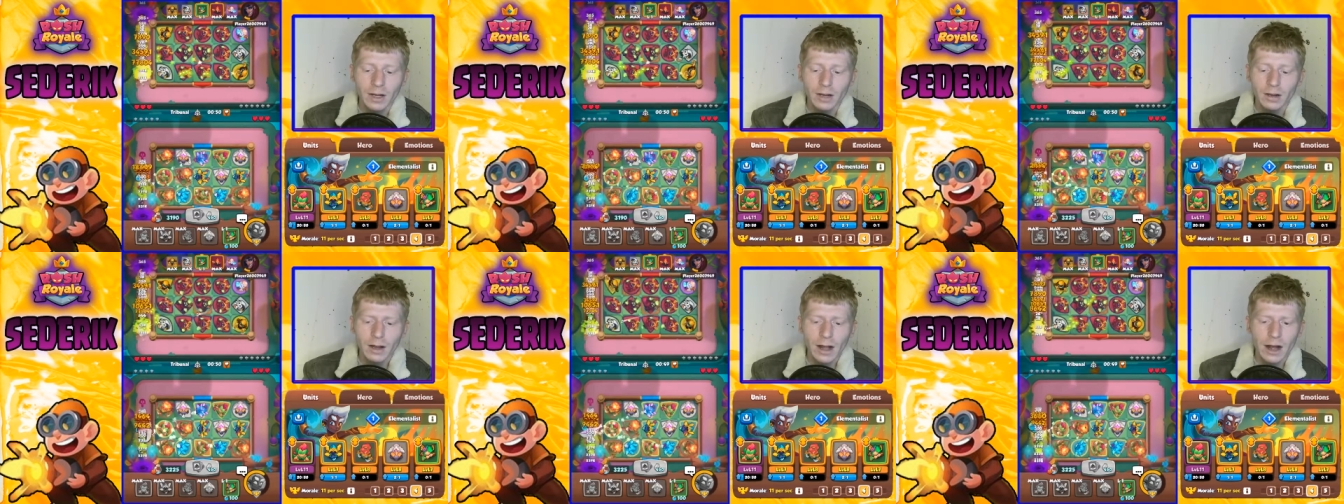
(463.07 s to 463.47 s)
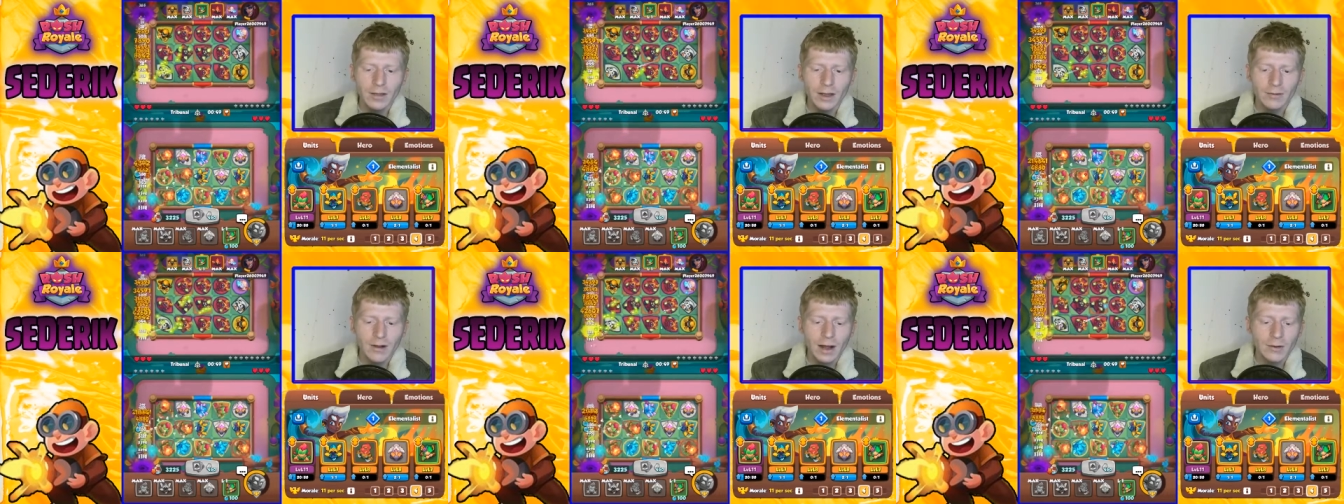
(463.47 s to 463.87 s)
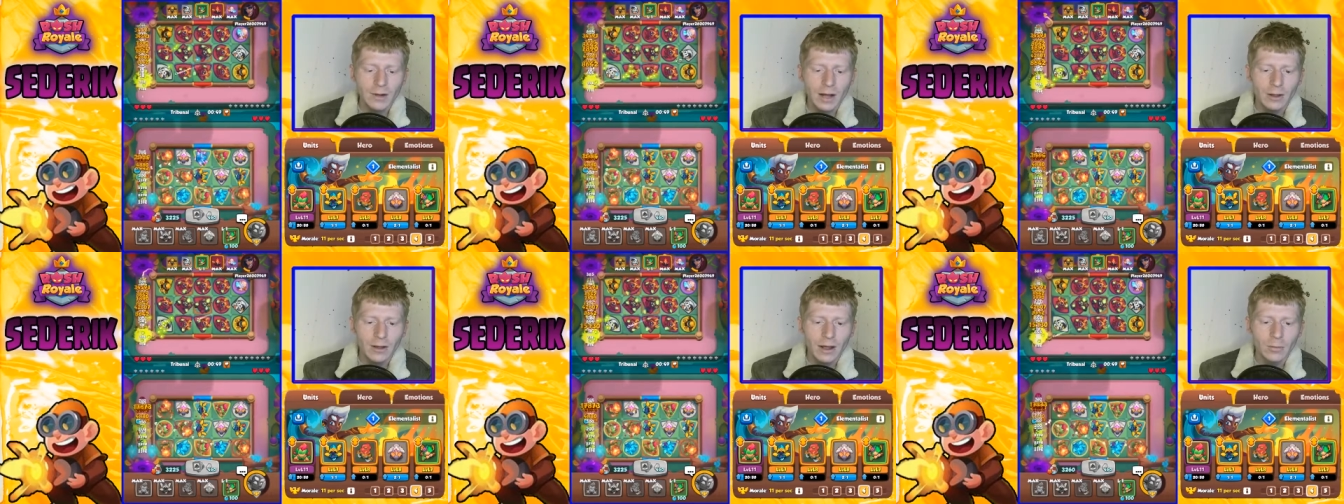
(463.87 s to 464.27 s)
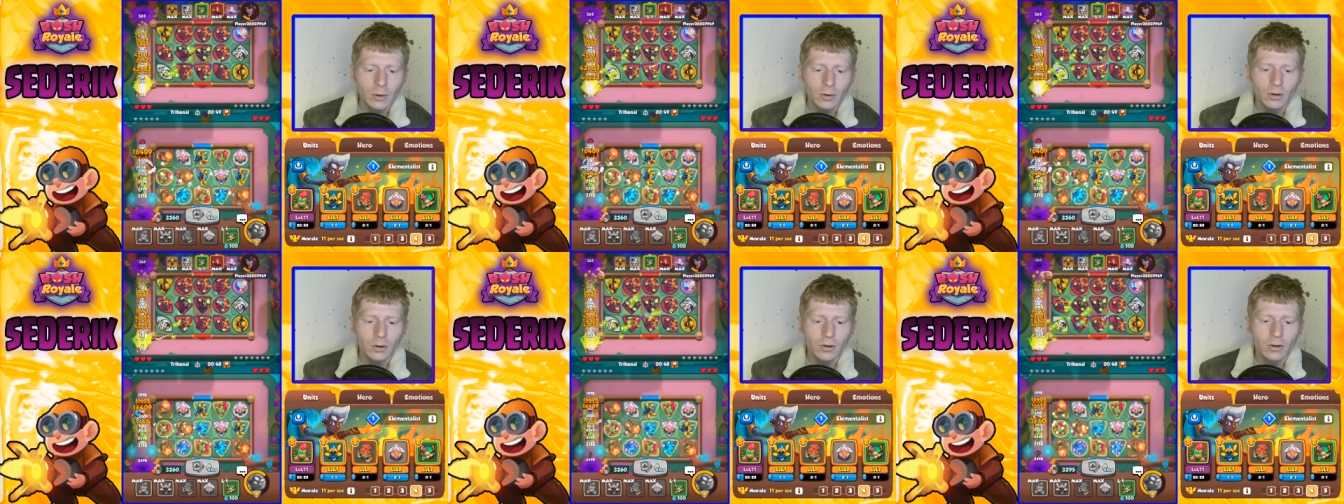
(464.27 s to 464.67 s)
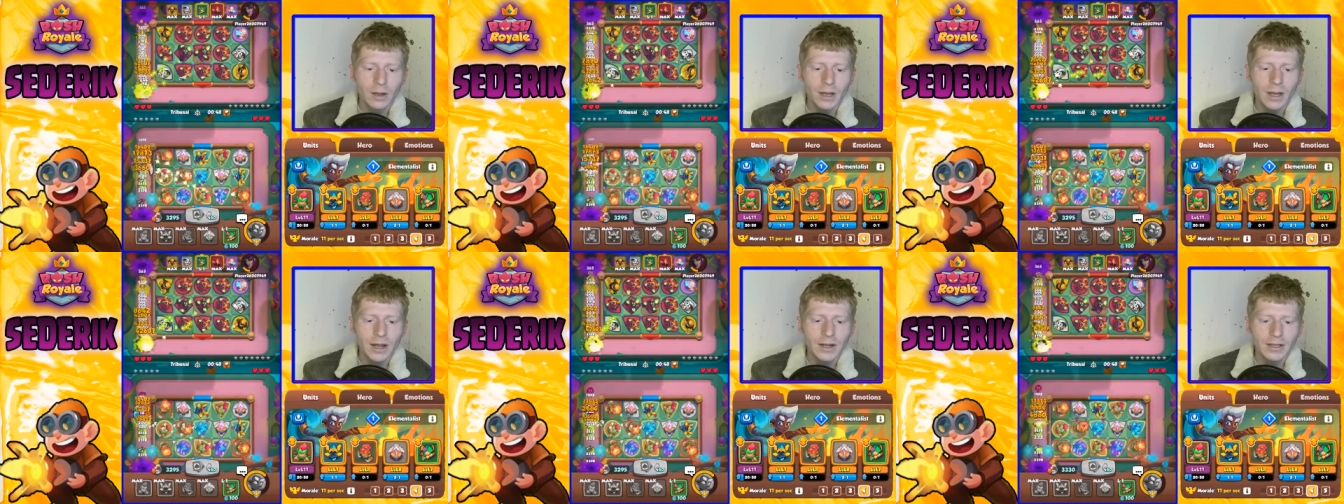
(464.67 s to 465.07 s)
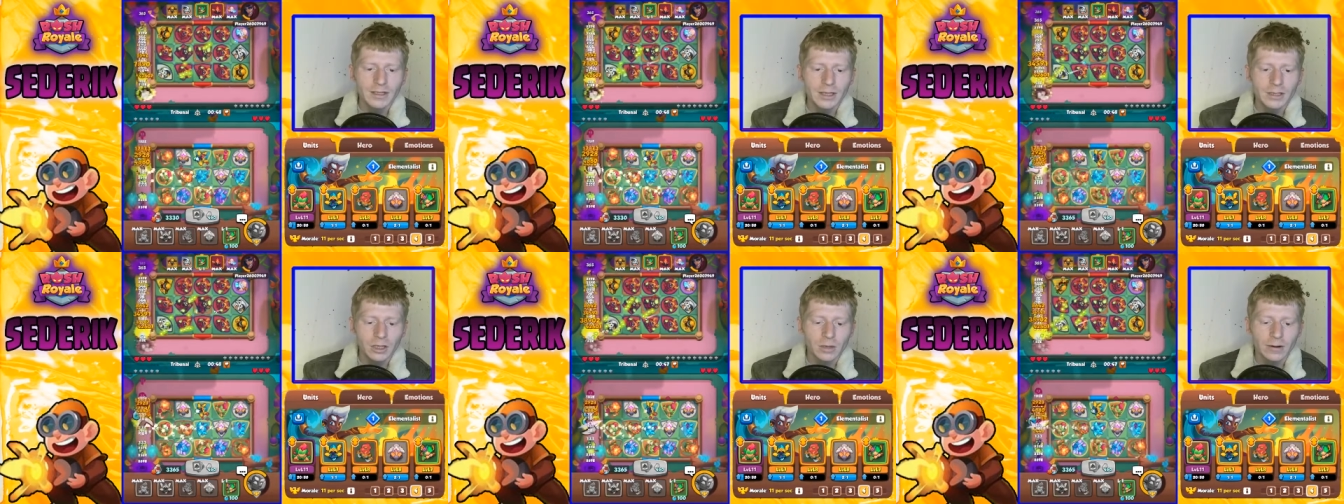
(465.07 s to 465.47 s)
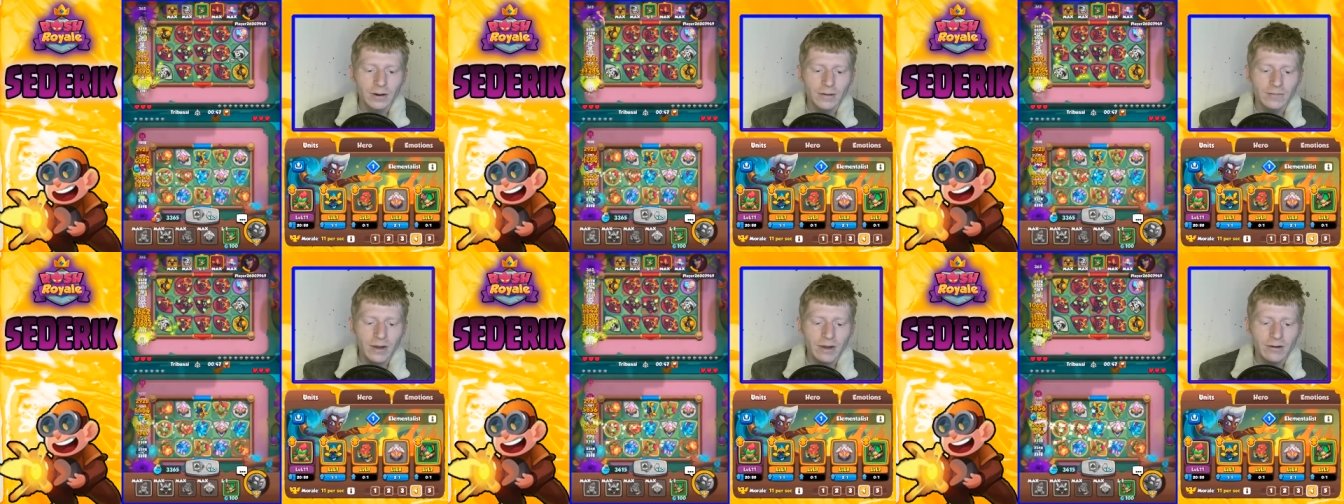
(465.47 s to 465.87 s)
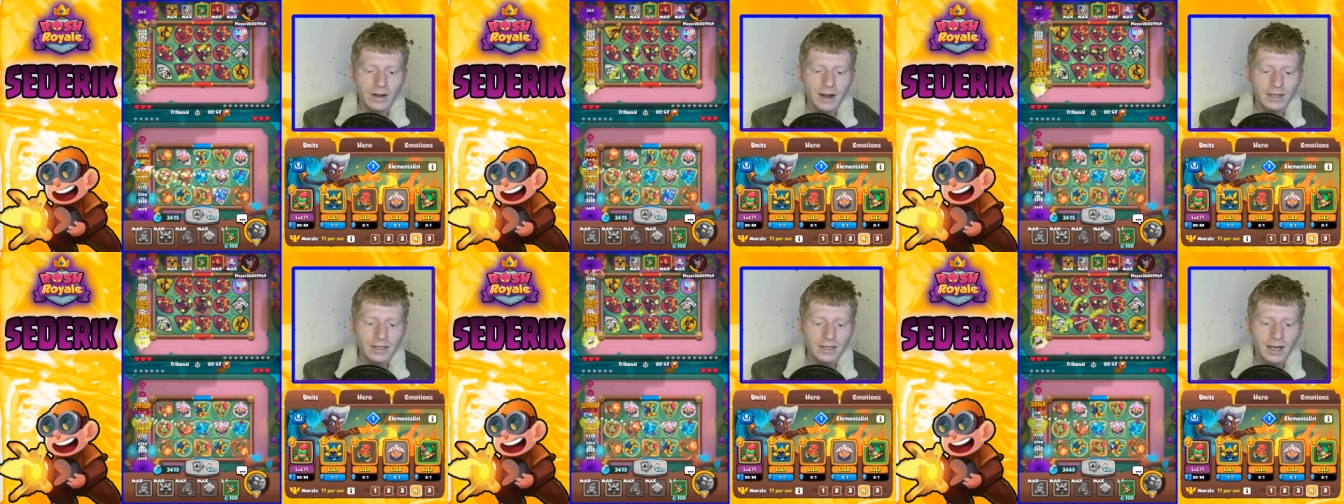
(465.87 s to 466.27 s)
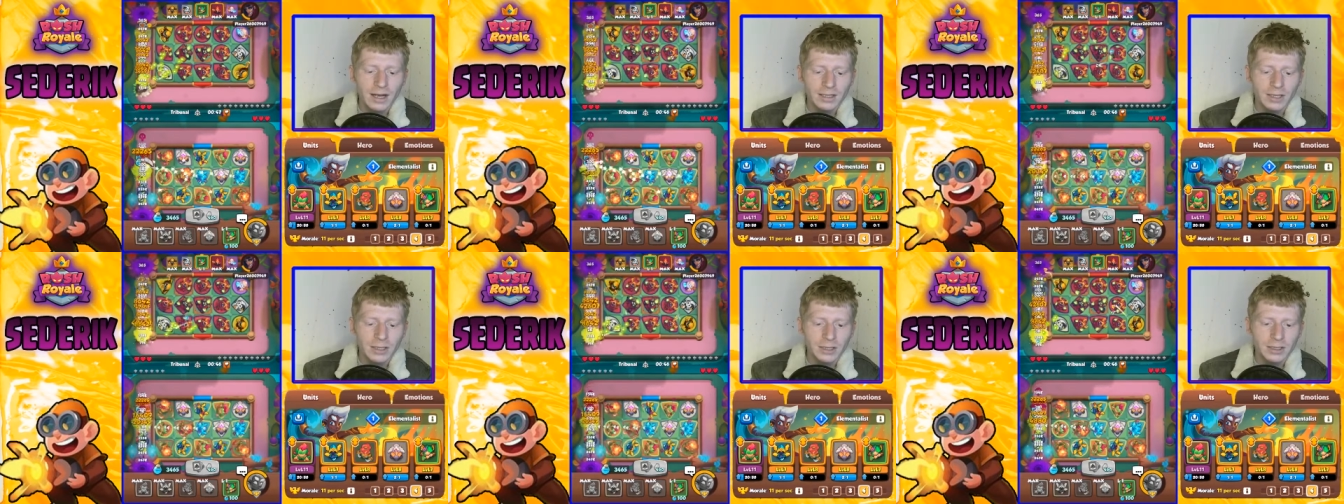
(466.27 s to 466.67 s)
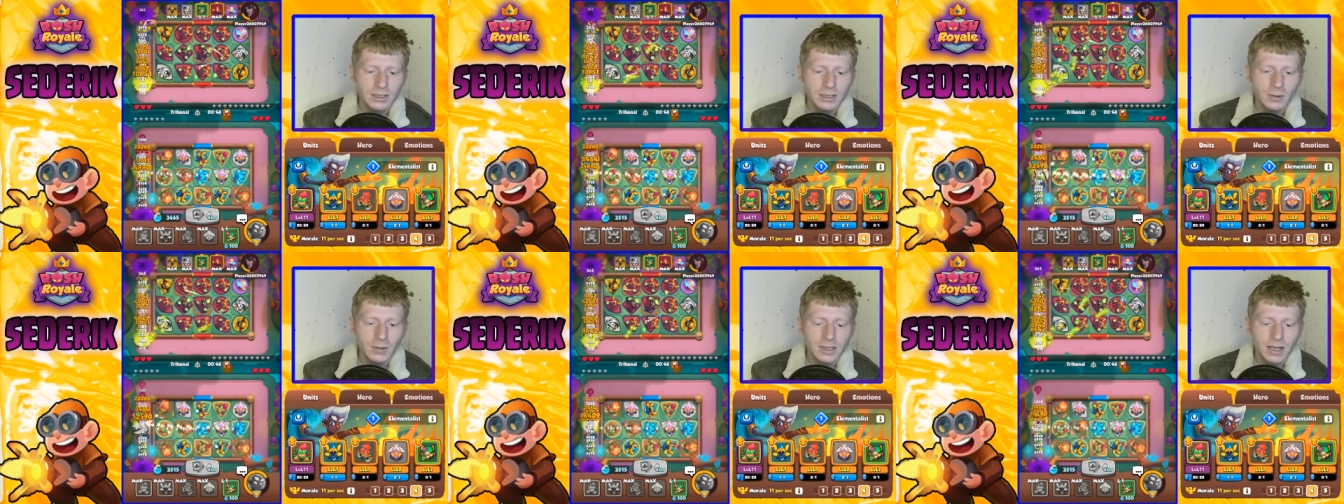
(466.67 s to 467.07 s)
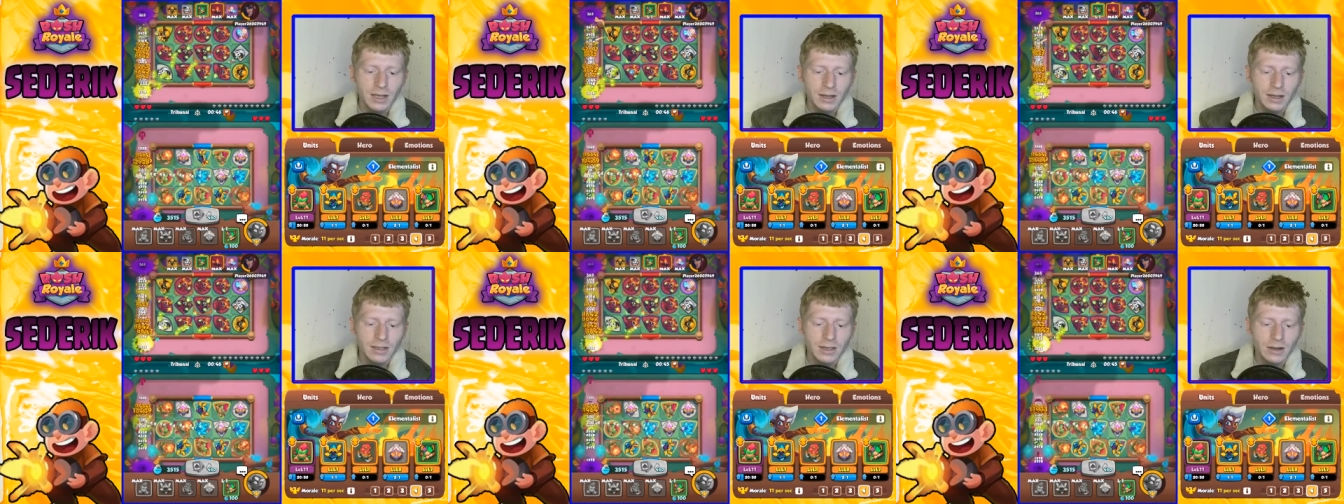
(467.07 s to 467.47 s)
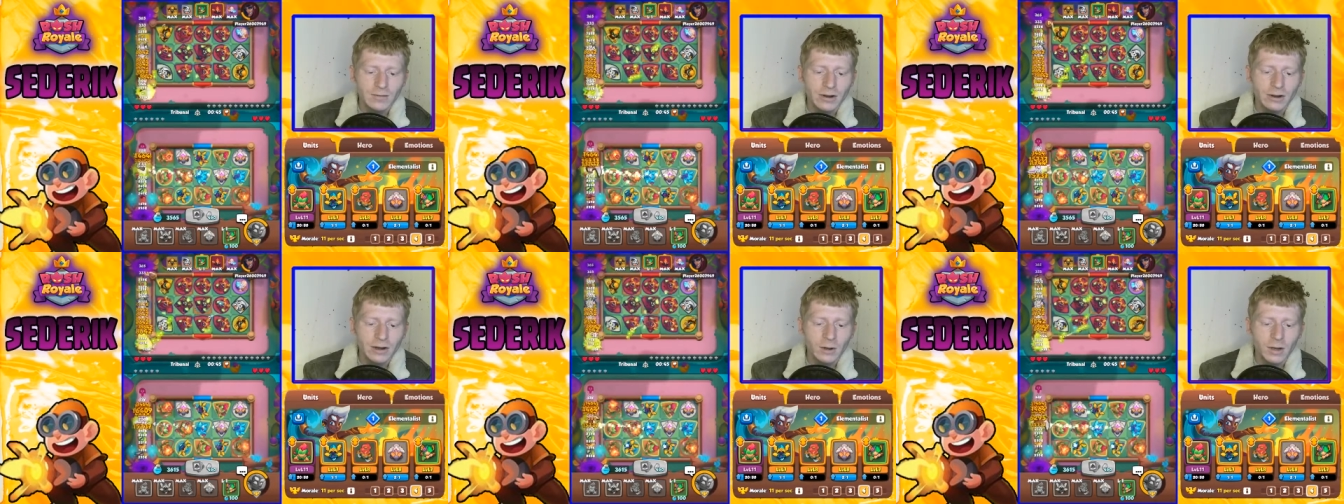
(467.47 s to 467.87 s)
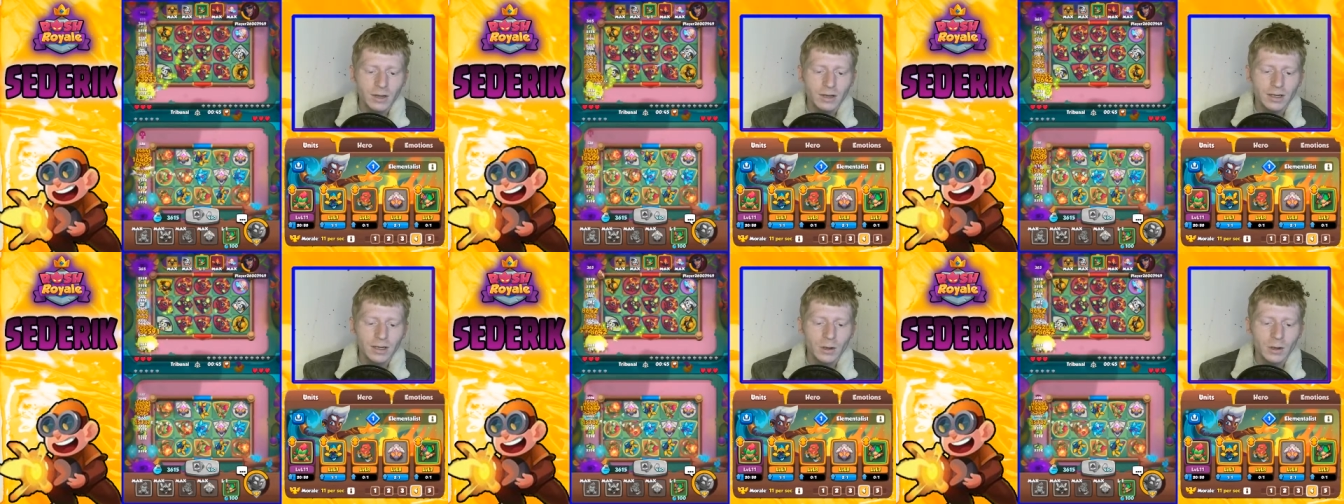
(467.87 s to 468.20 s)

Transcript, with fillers: out that round, out that portal, and his things are coming out very nicely, guys, and as you can see, we're taking things out very quickly.